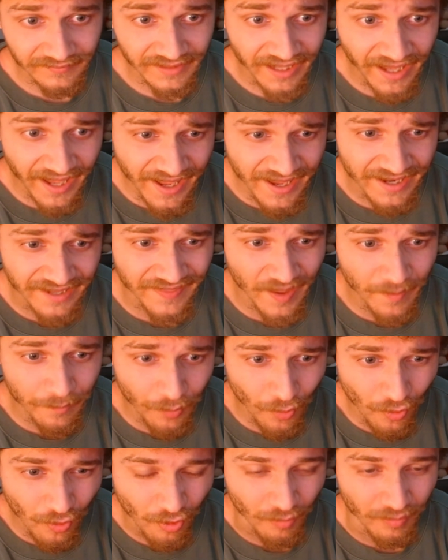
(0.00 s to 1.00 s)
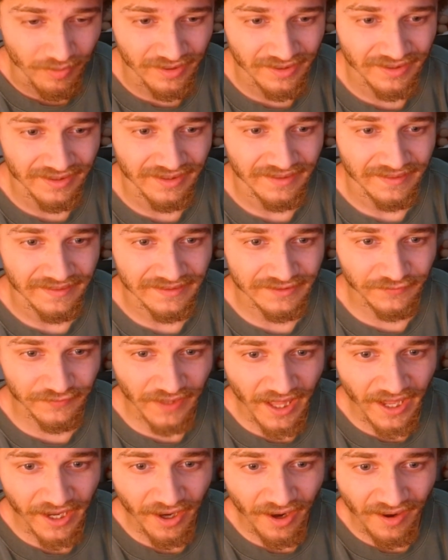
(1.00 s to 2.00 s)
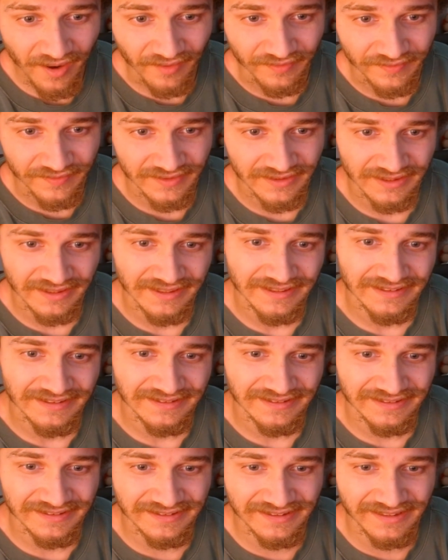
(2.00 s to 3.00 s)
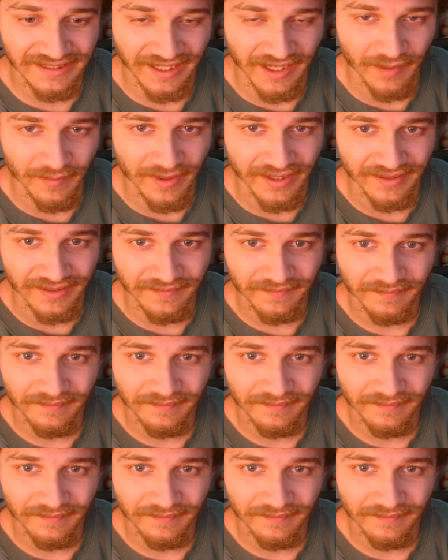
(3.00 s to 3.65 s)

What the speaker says: Hey, that bulb! It's flying off! Damn it.